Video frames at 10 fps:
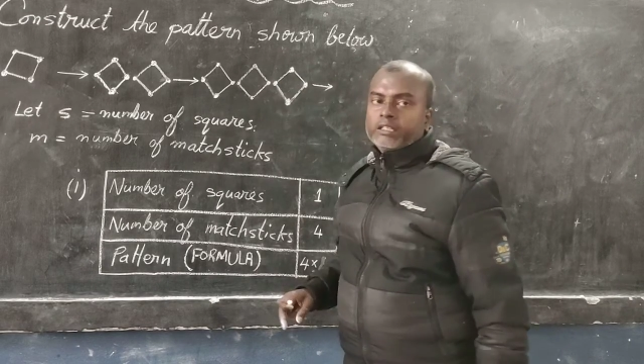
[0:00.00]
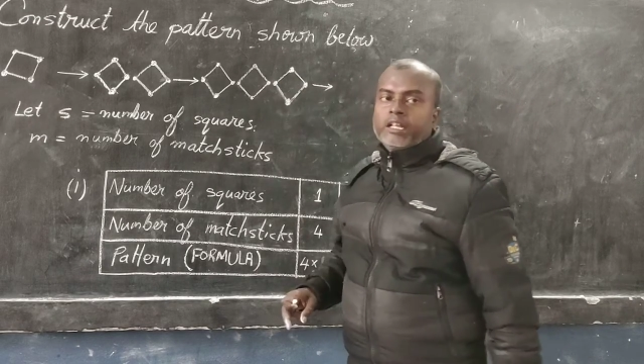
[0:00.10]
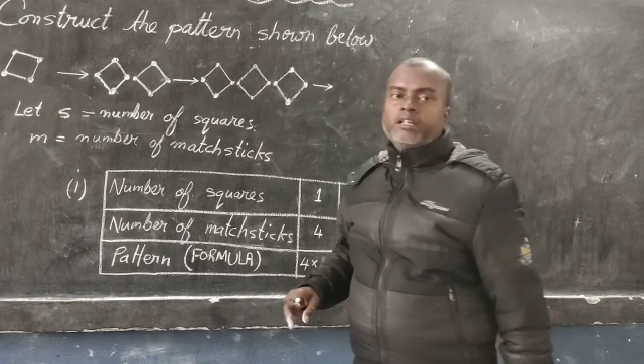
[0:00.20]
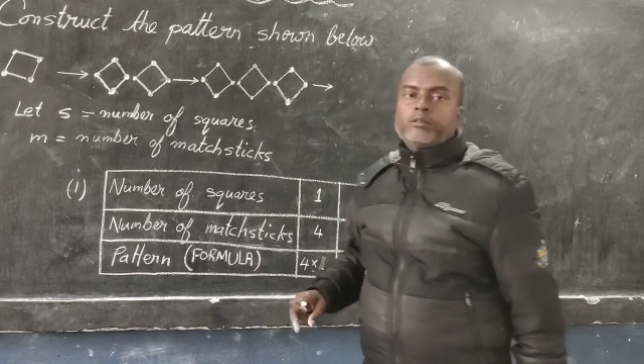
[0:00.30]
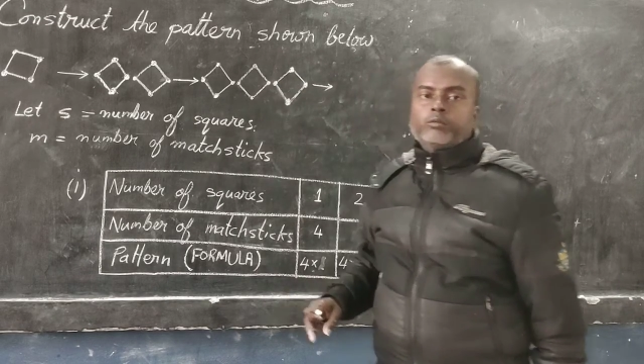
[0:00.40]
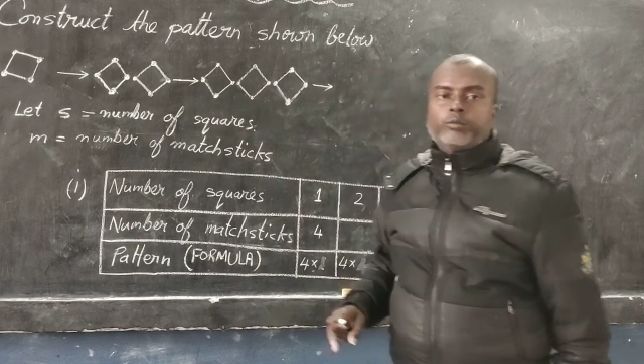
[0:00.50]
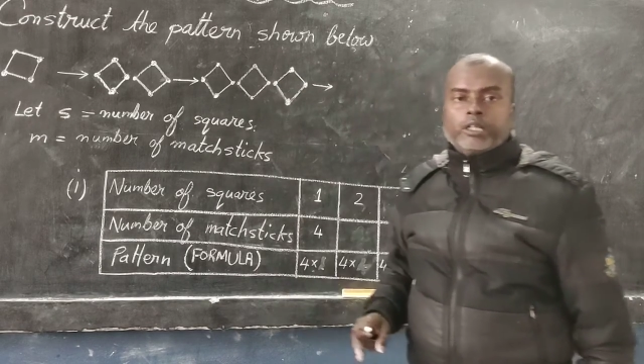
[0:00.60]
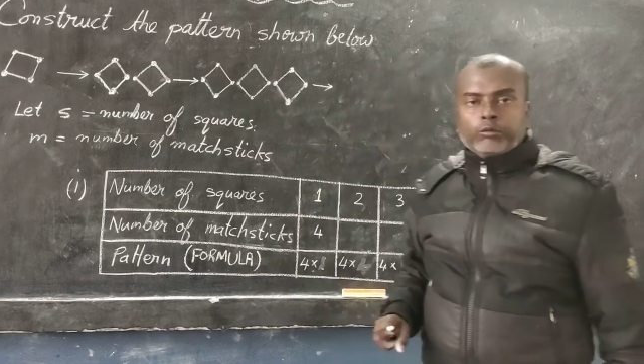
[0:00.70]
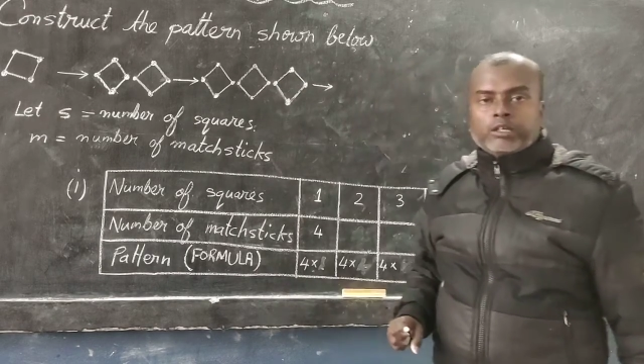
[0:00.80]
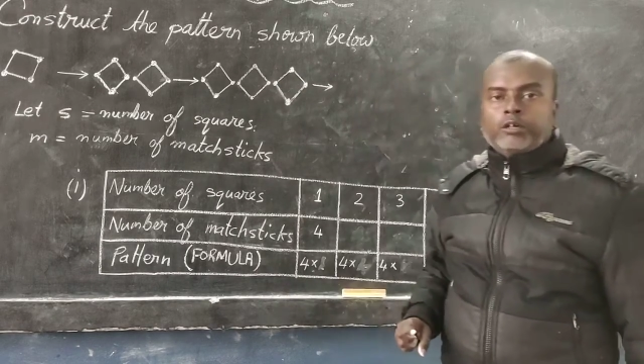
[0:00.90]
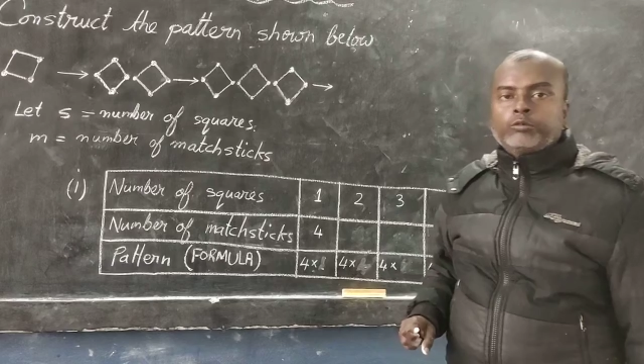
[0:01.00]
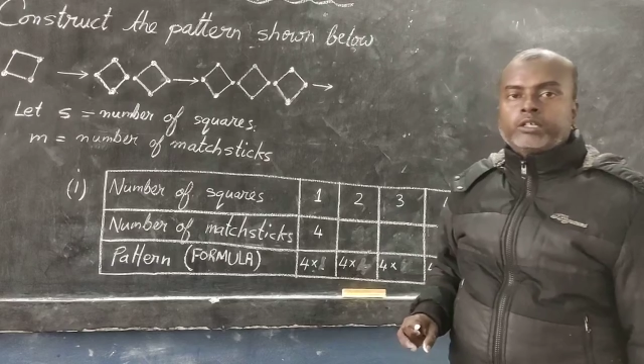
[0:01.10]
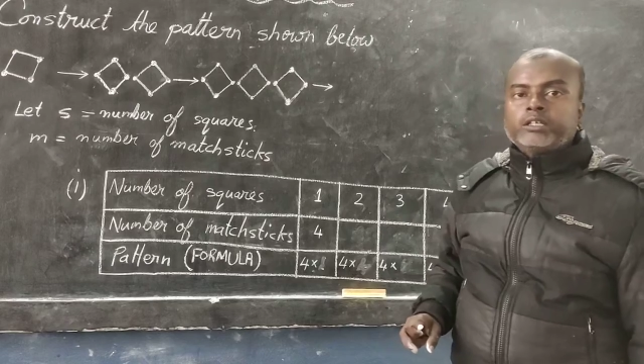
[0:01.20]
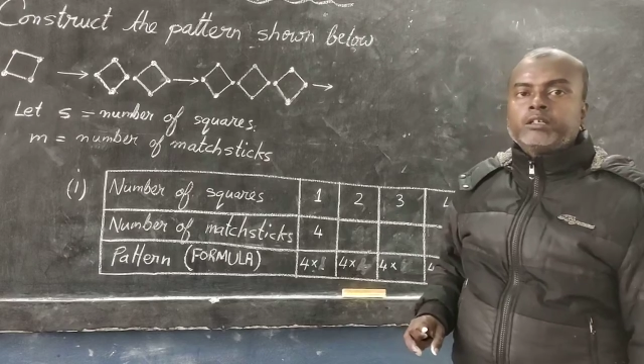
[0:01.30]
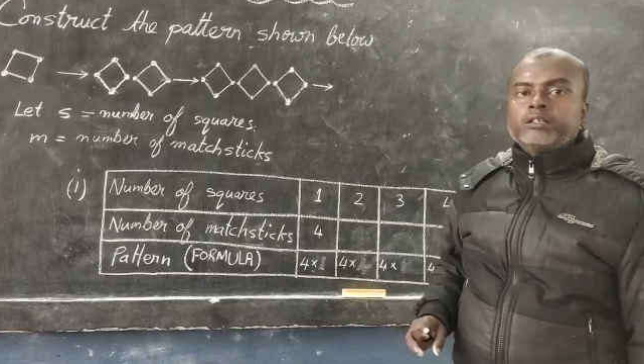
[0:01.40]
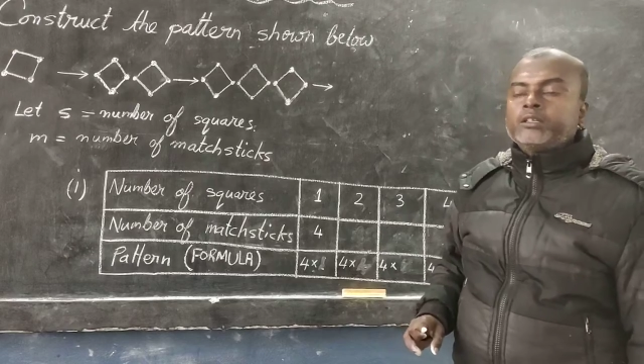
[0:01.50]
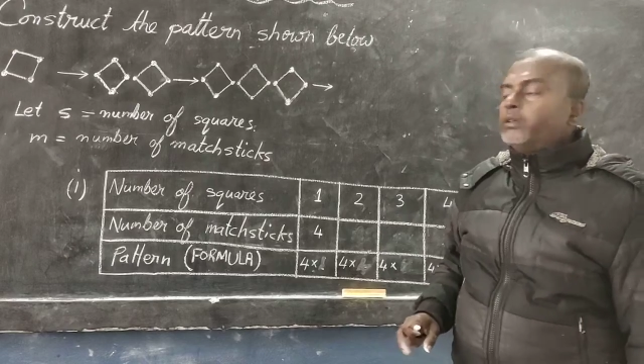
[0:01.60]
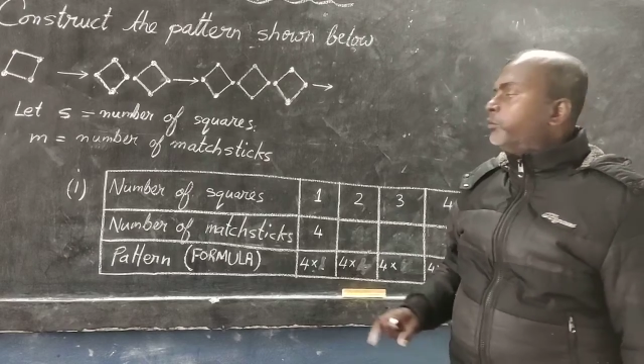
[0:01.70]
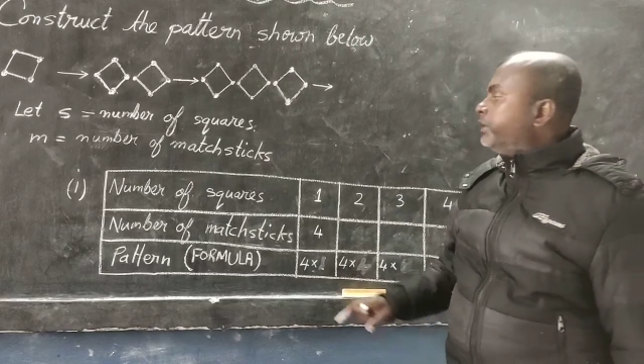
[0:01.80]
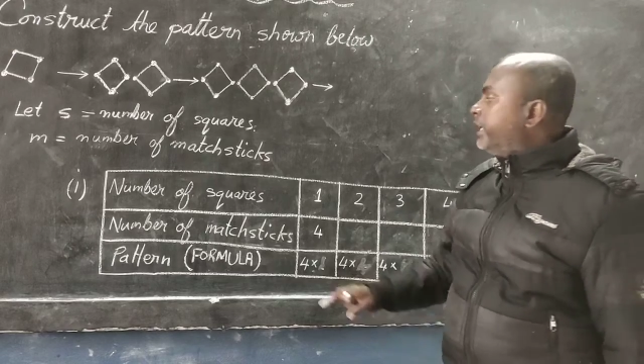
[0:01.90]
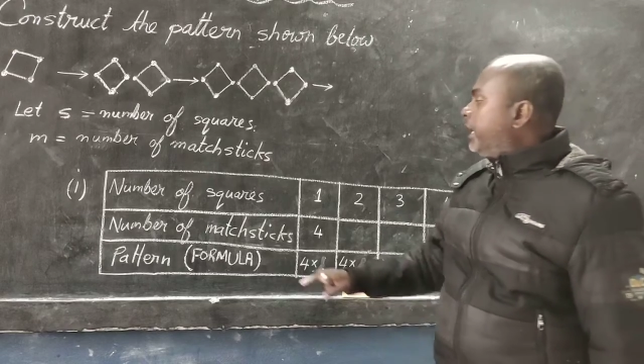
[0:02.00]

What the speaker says: like that, without counting, we